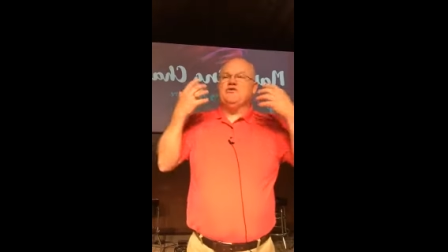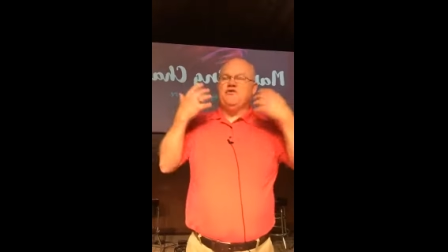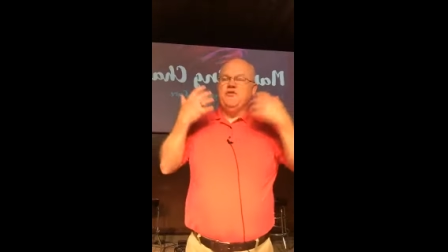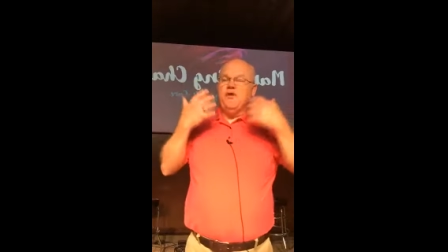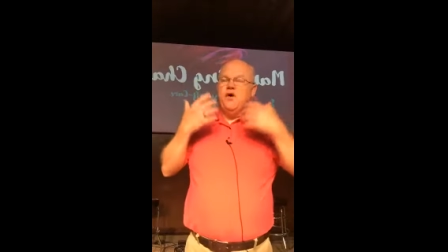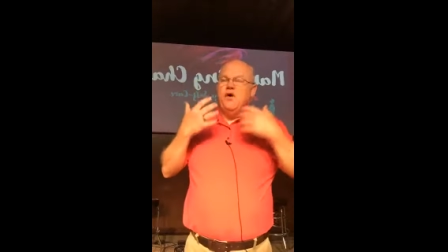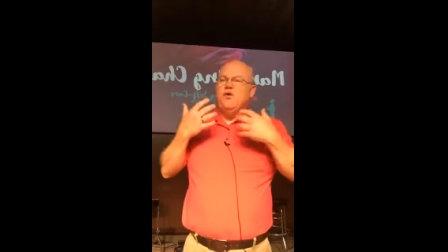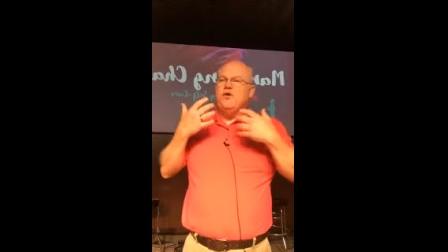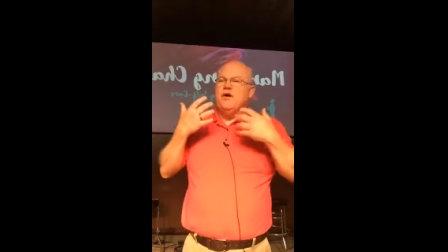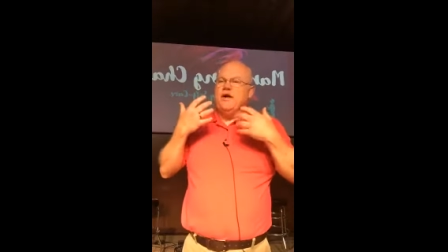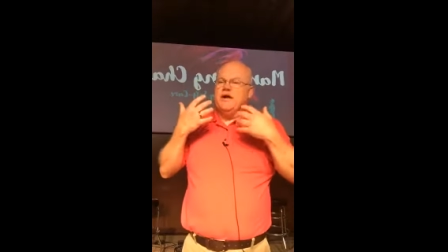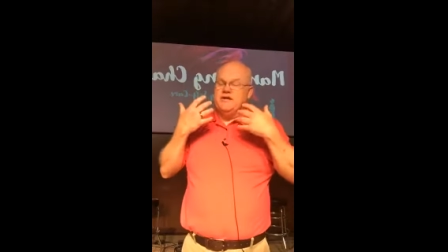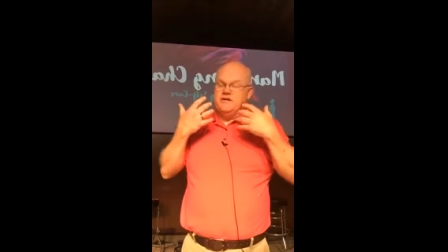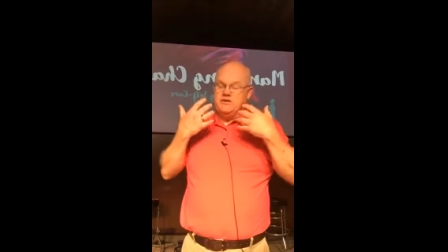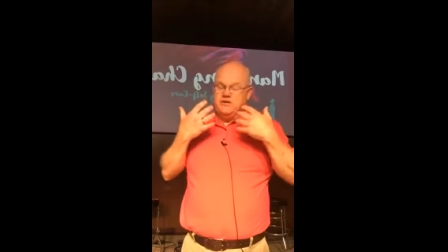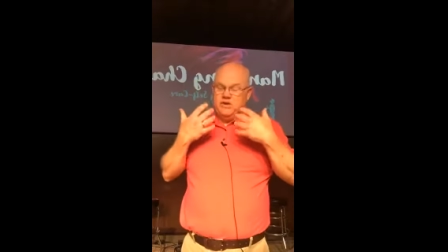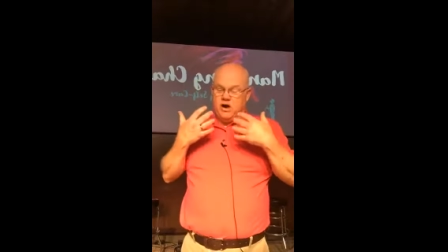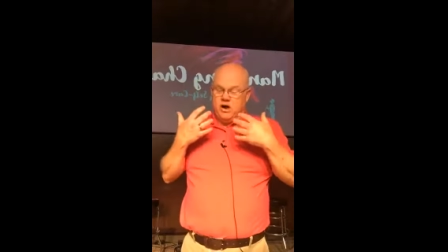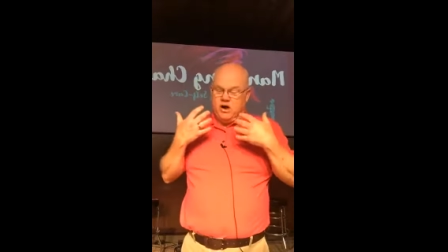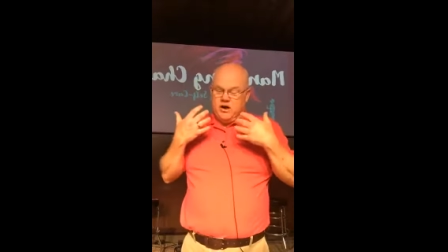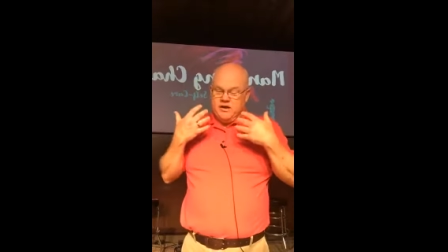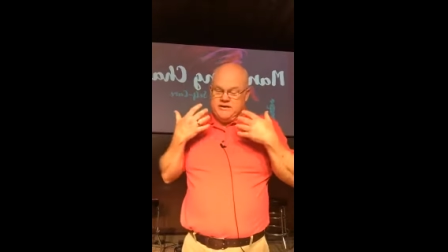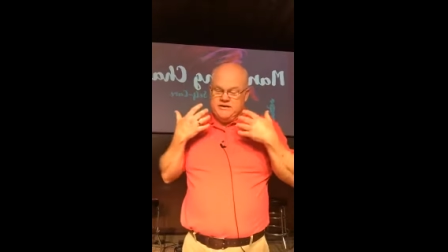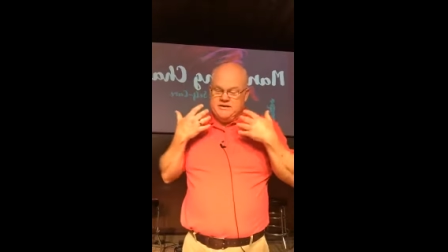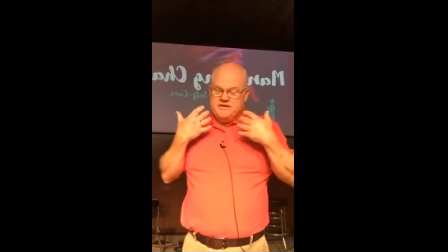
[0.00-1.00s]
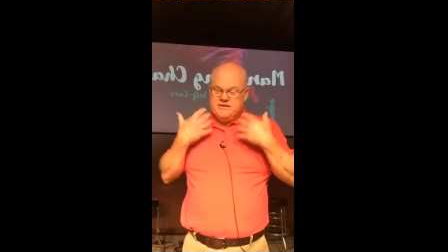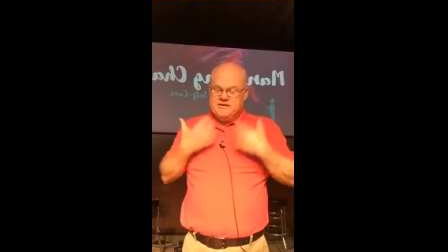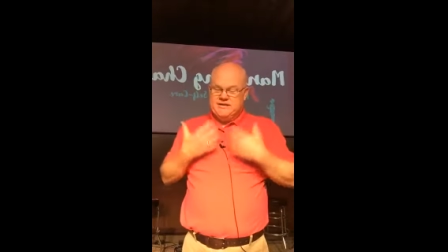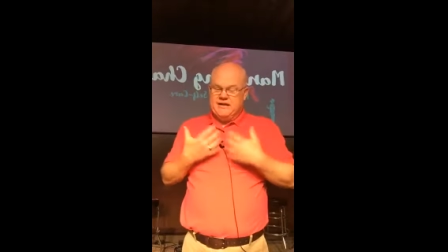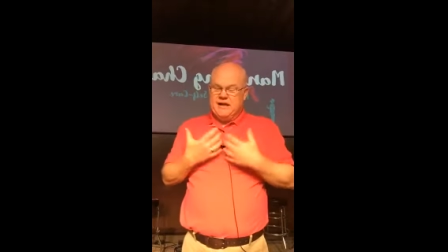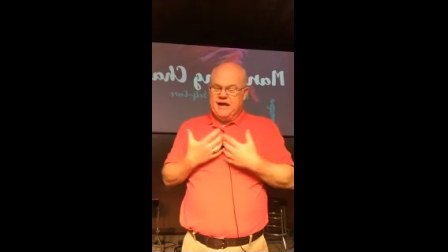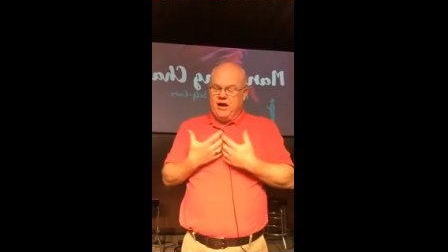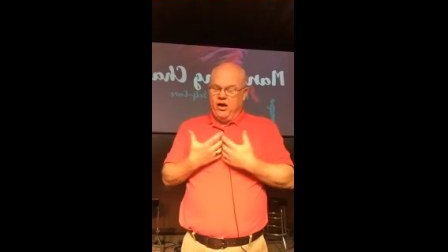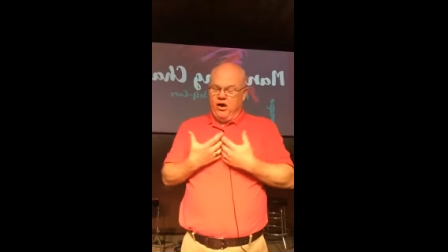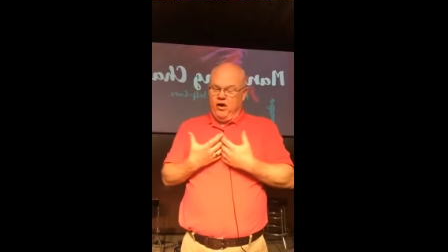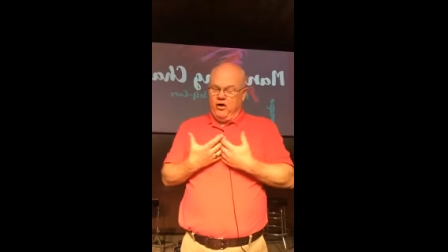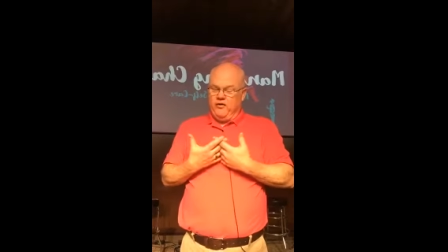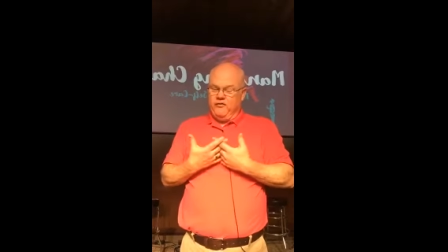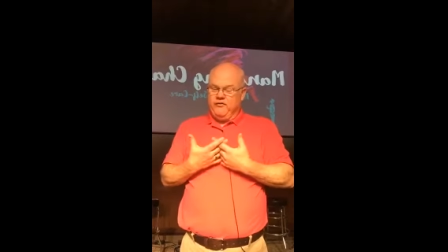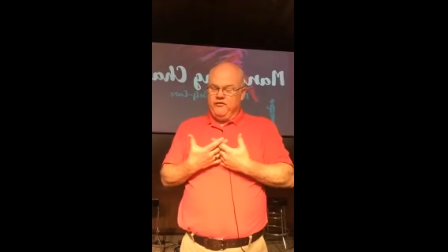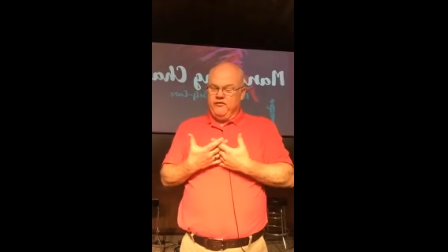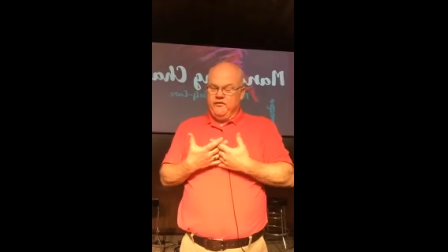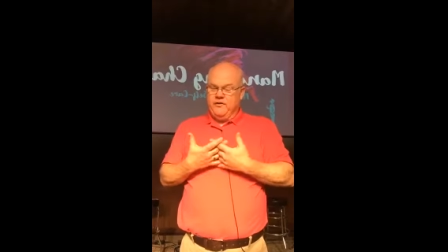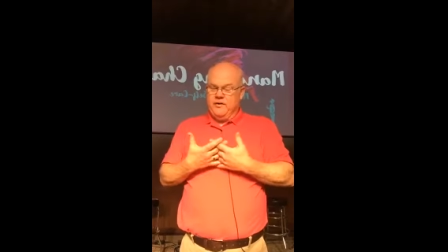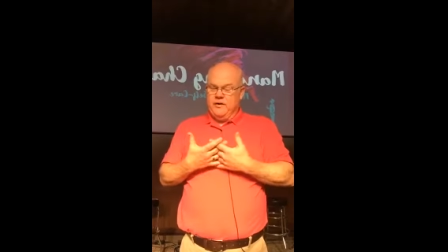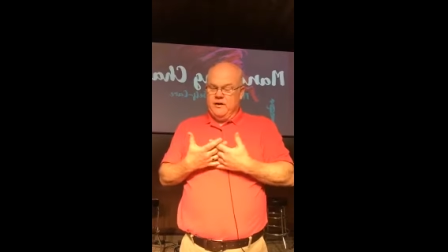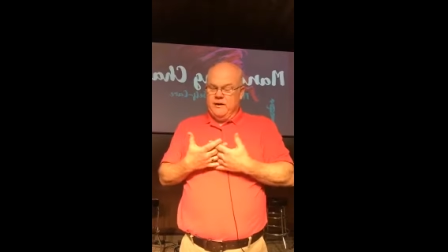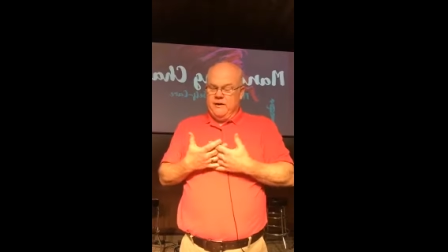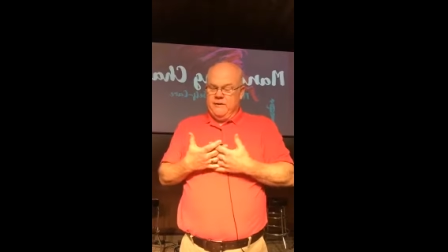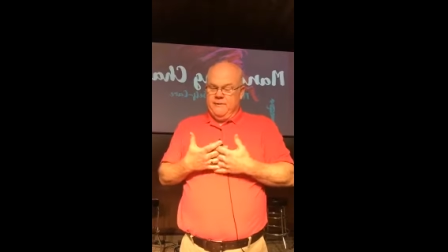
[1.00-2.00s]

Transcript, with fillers: focus on self